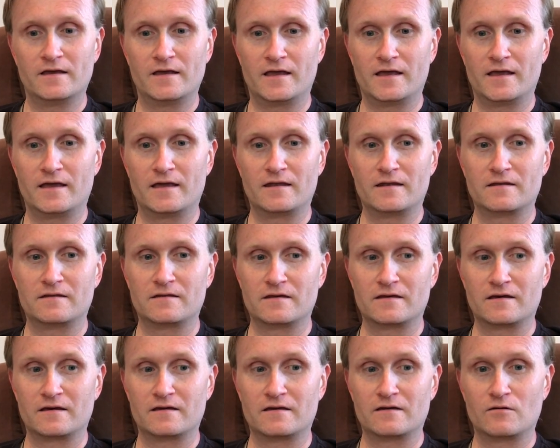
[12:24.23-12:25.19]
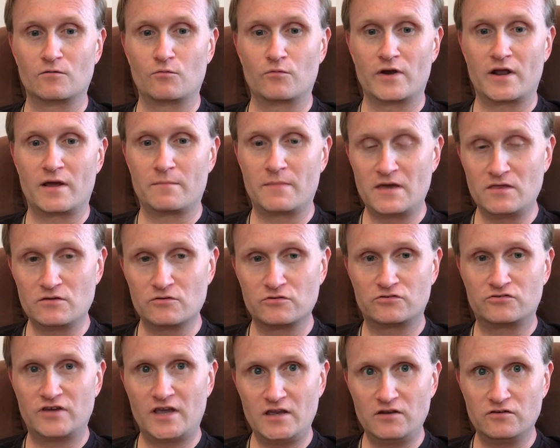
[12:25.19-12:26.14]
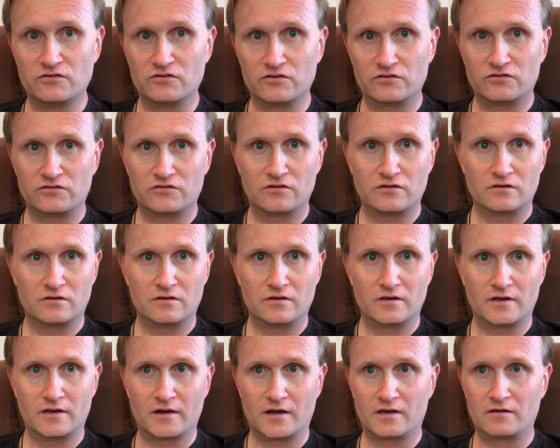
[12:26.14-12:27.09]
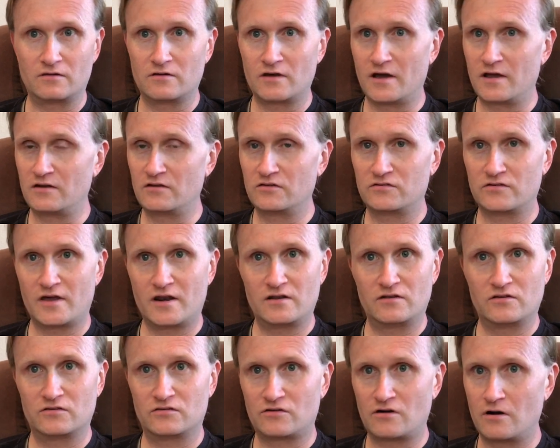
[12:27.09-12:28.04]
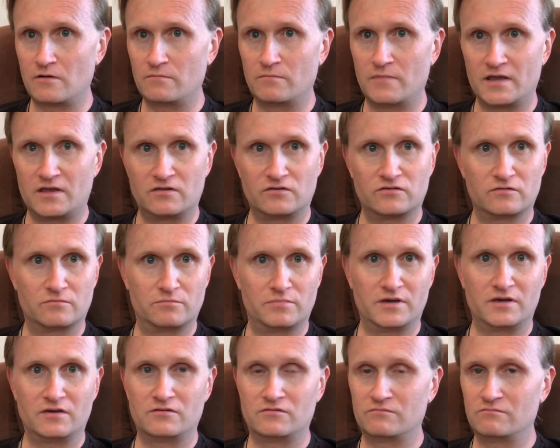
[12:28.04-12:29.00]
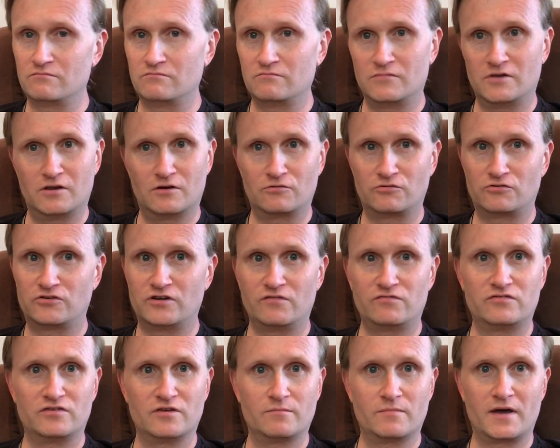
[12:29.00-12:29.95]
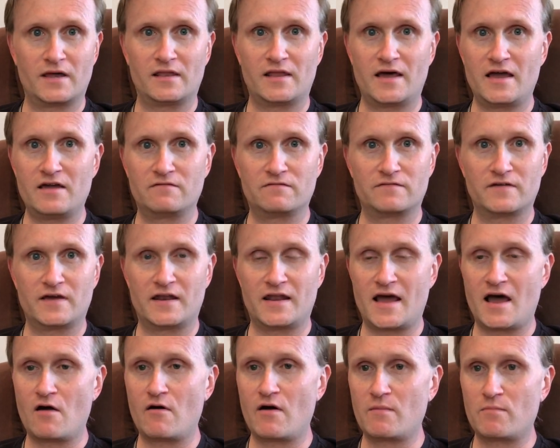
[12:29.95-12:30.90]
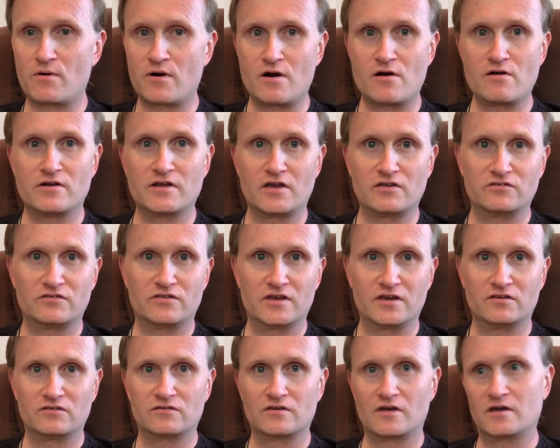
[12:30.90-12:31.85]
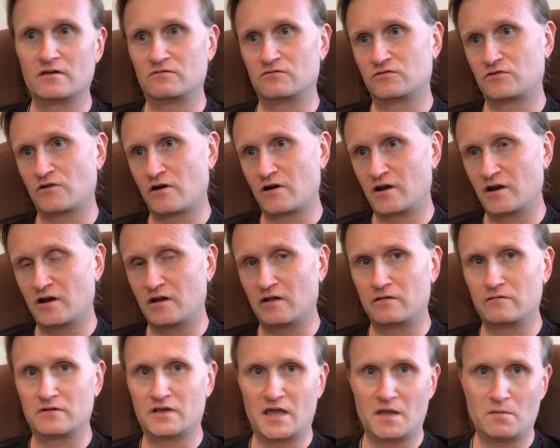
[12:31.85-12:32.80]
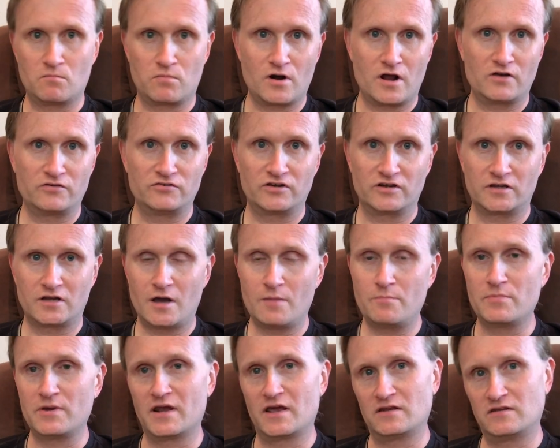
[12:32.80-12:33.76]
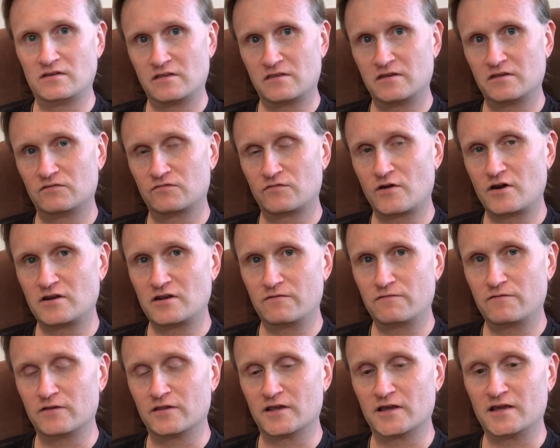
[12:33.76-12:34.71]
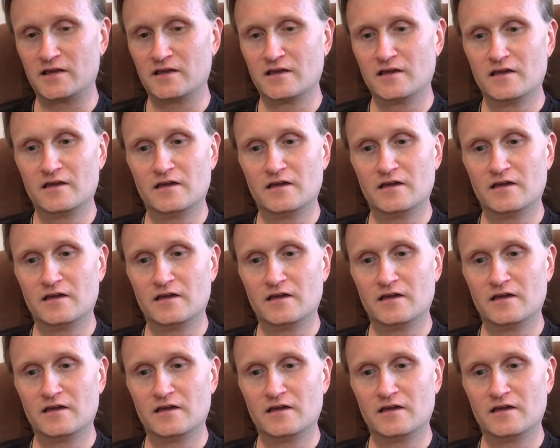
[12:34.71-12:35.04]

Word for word: And when I made those changes and I, I decided to start making some big, you know, shifts in my life and how I prioritize things, I started another game project up and I did things very differently.